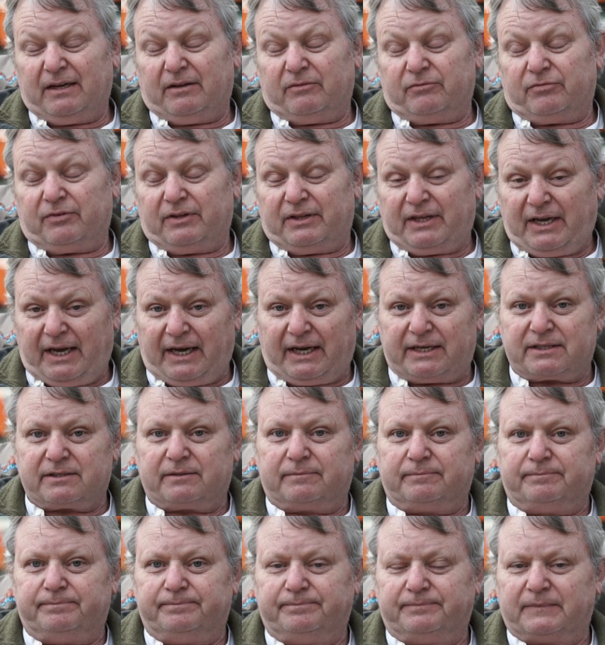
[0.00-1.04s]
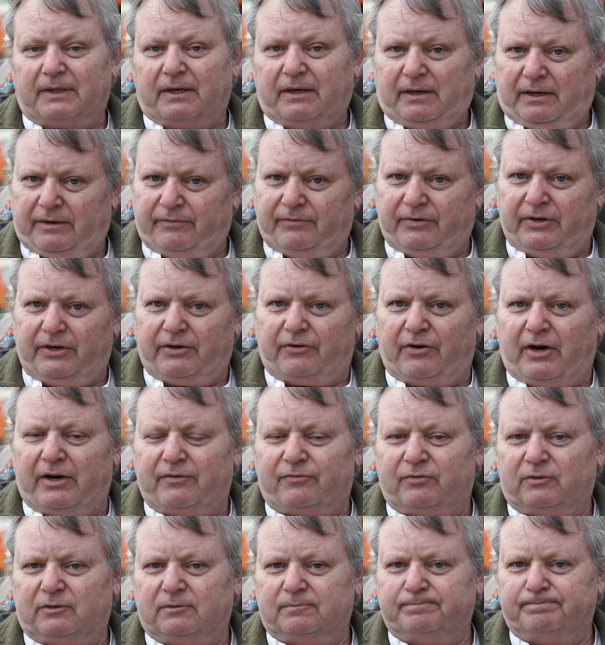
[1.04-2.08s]
And for that, I'm very
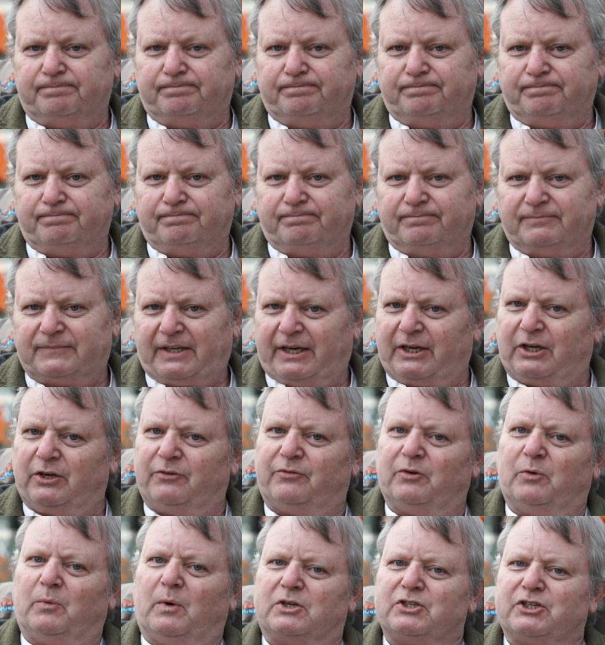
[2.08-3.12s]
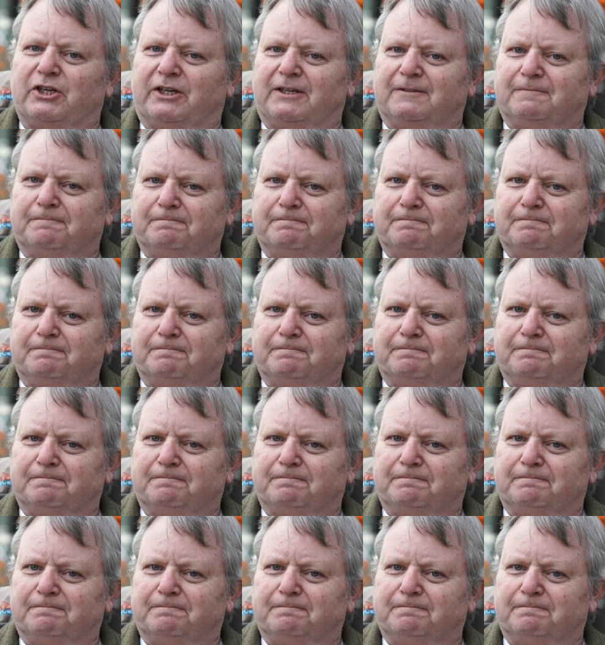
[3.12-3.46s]
grateful. Thank you for watching.